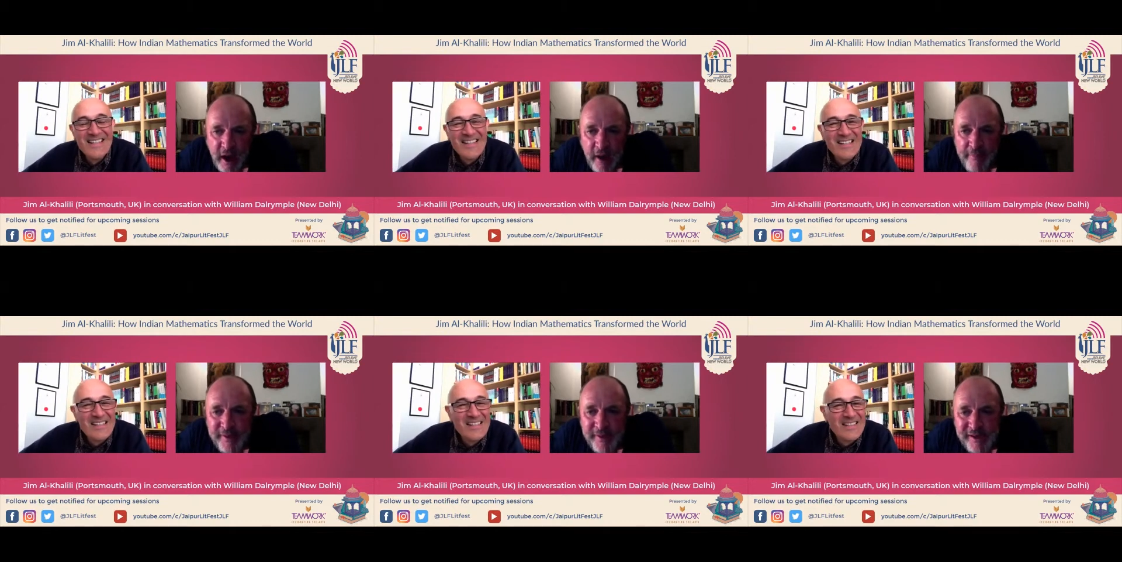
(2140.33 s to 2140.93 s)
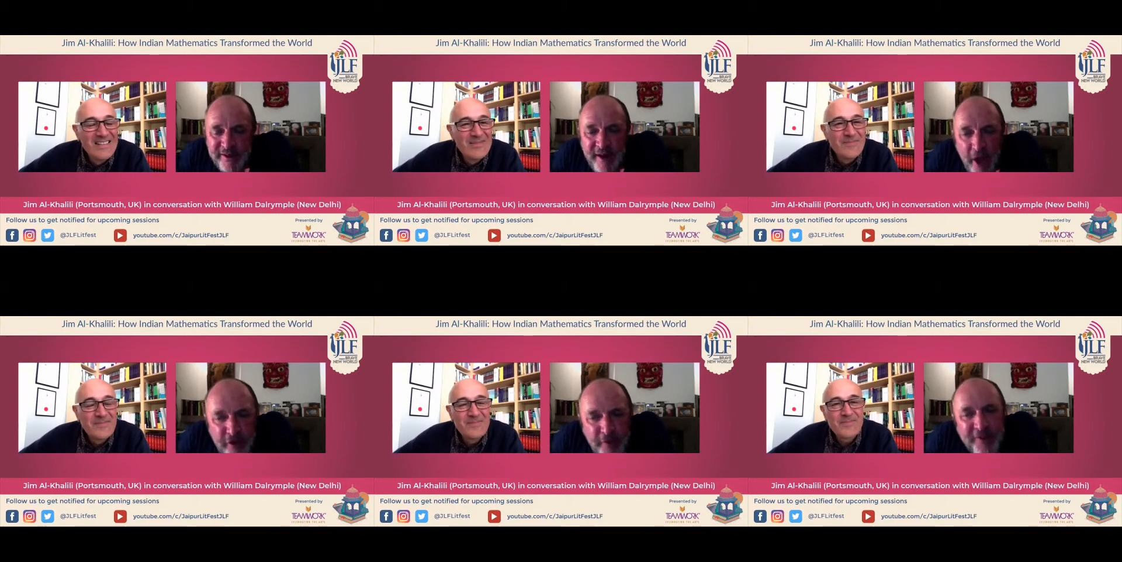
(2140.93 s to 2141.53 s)
Speaker 1: Um, she said,
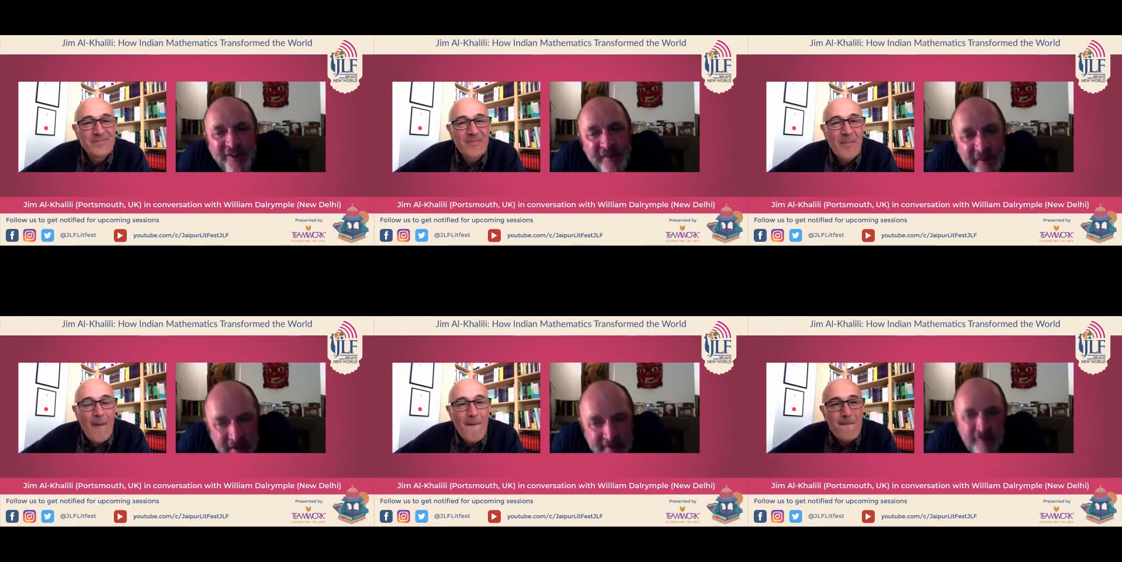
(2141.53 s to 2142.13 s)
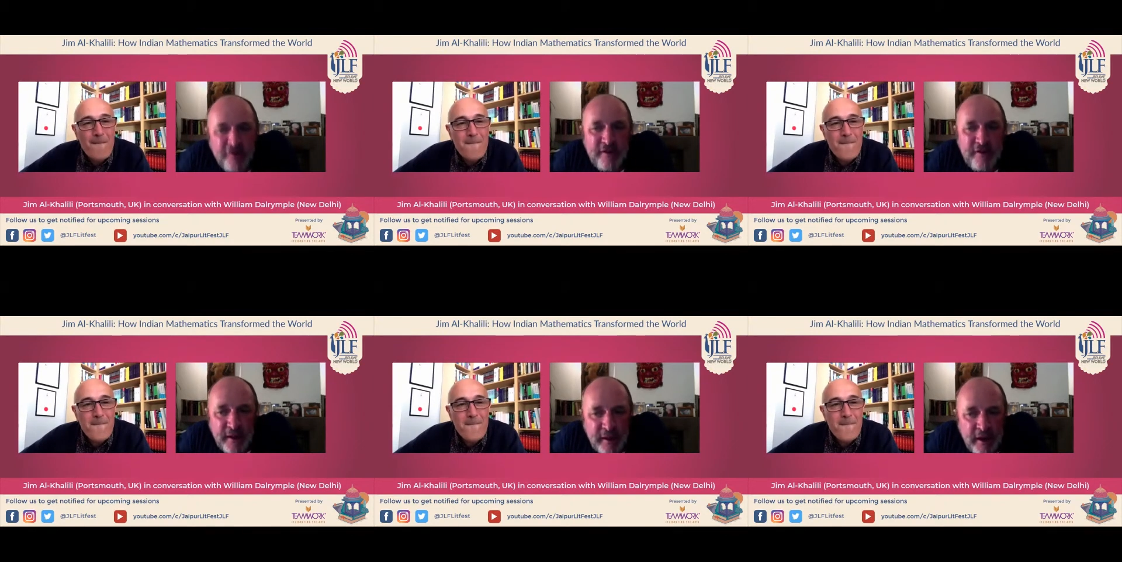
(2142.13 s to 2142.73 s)
"How did the
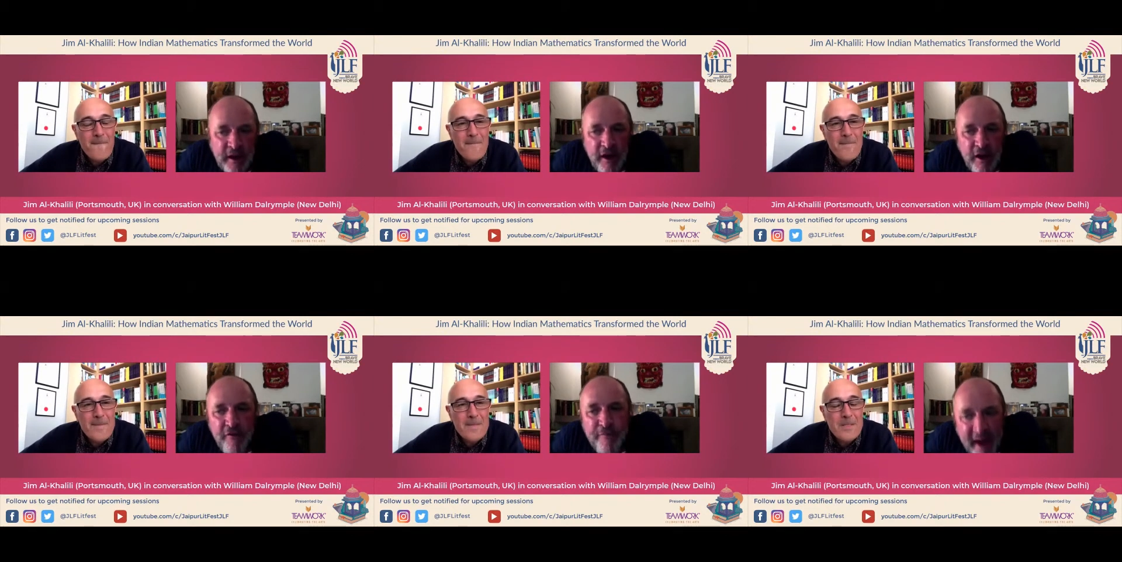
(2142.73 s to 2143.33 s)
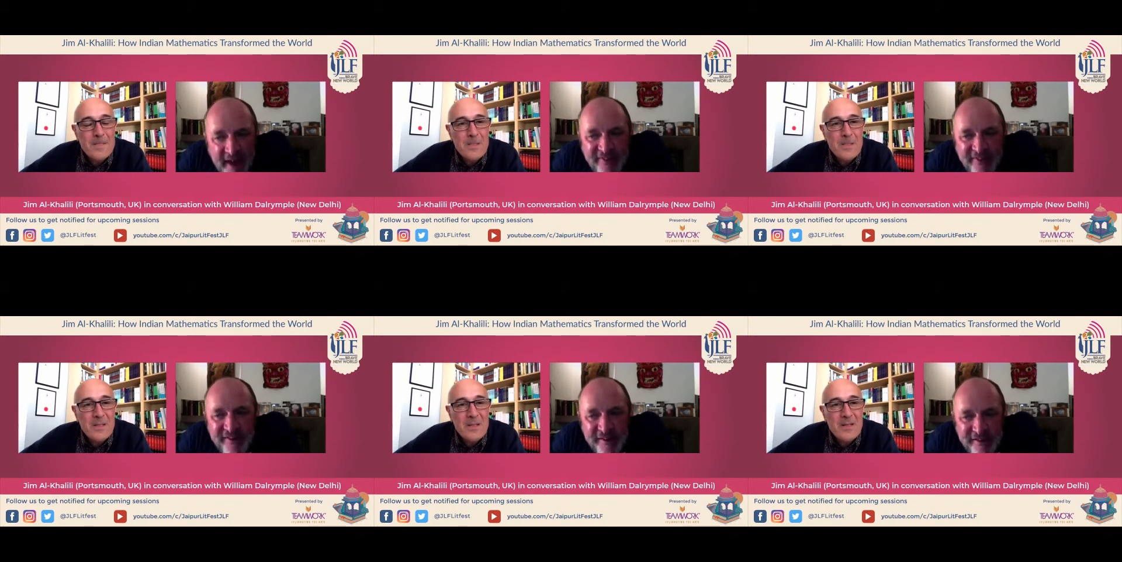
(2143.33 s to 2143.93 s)
certainty of
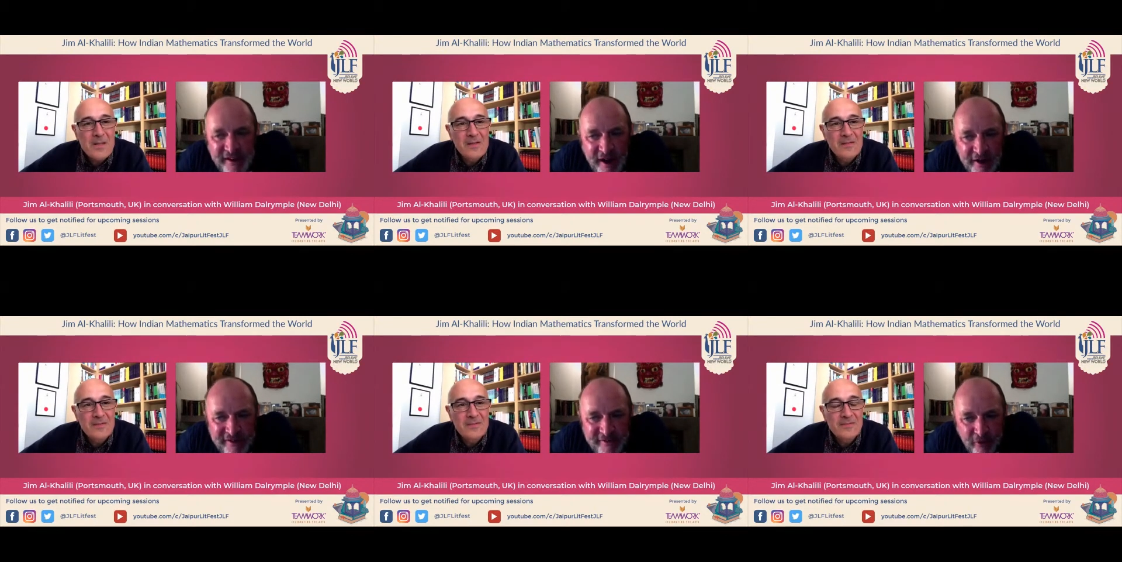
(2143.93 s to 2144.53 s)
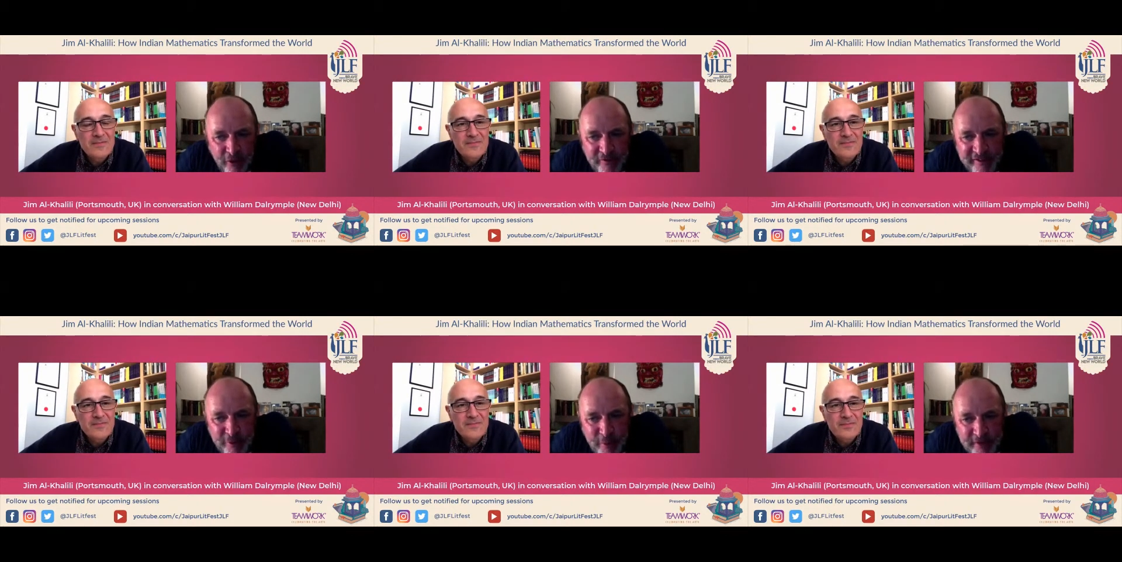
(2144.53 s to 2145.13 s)
maths and science evolve
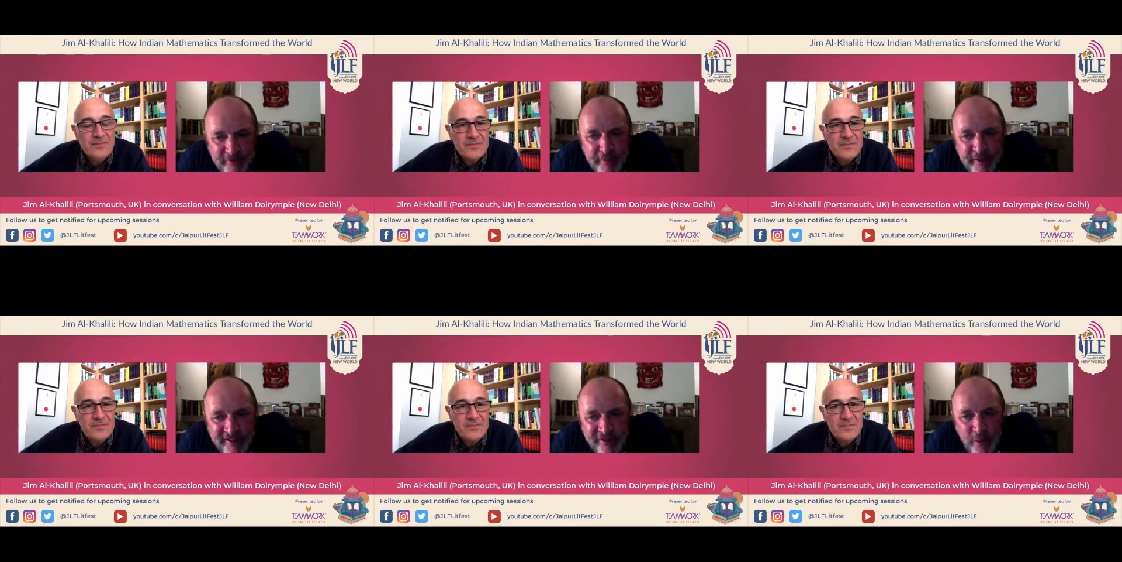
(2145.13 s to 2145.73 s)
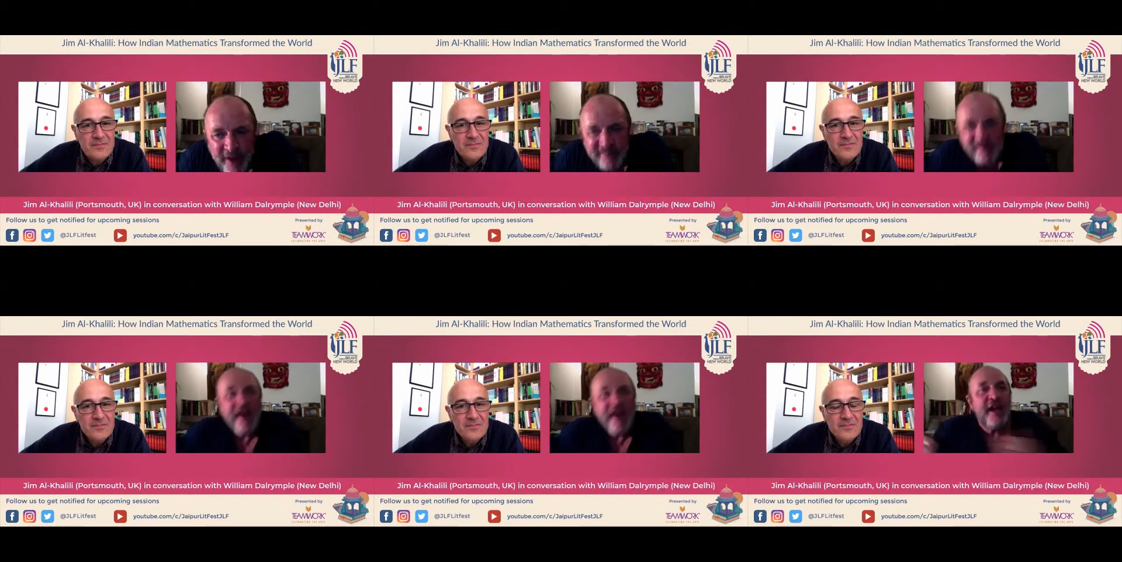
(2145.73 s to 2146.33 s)
as it went from east to
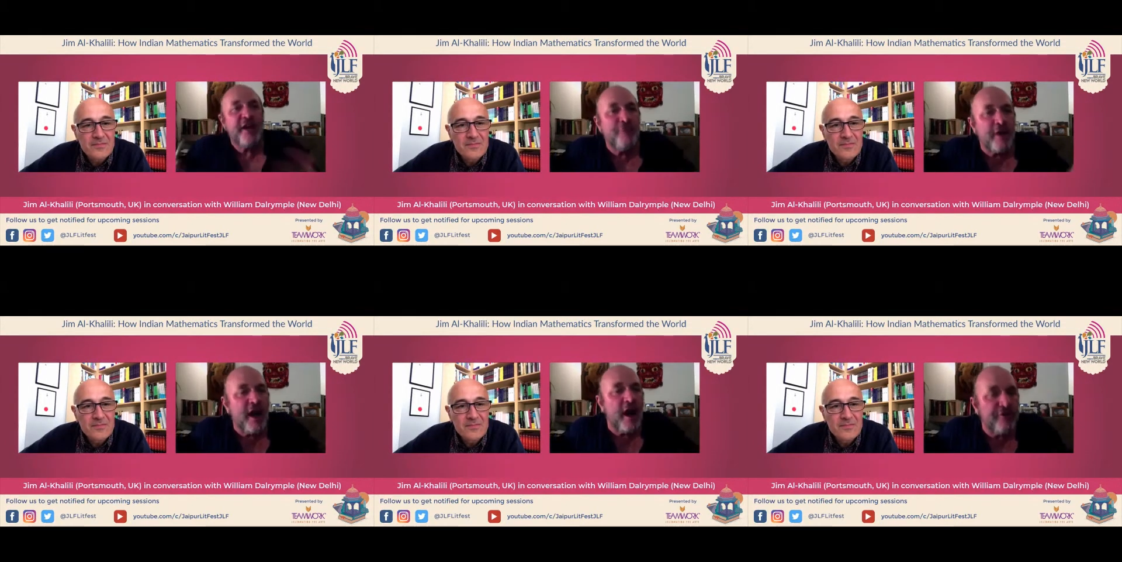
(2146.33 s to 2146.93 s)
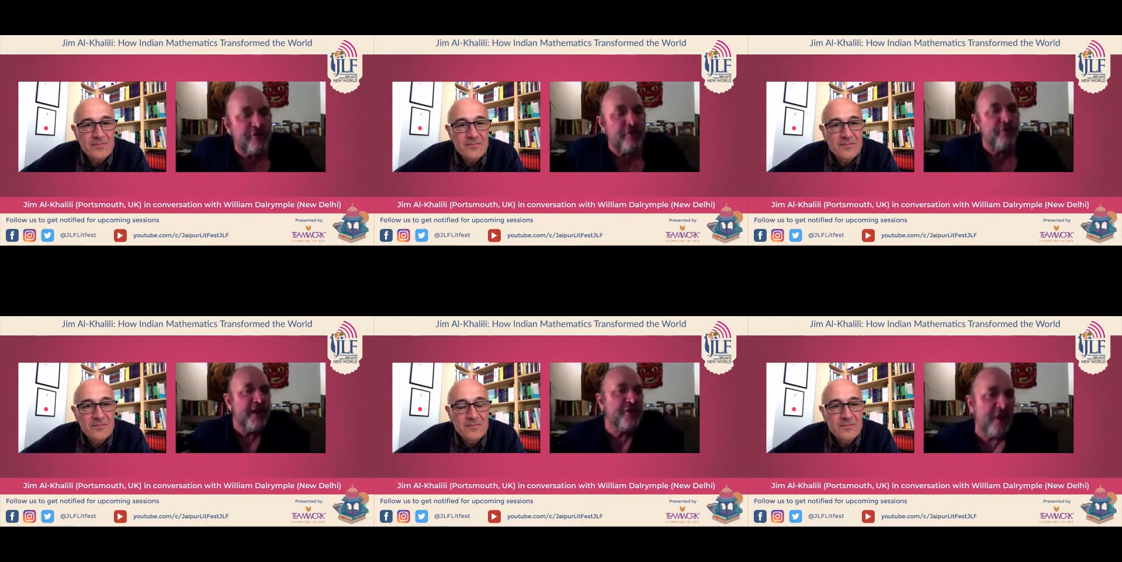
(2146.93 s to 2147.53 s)
west in regard to
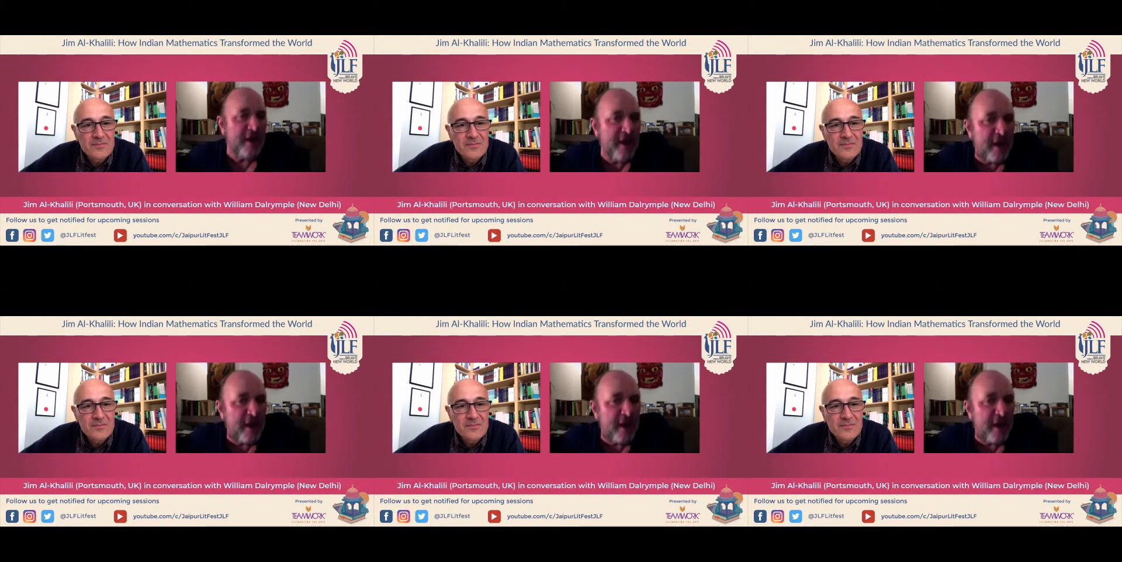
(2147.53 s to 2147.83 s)
religion?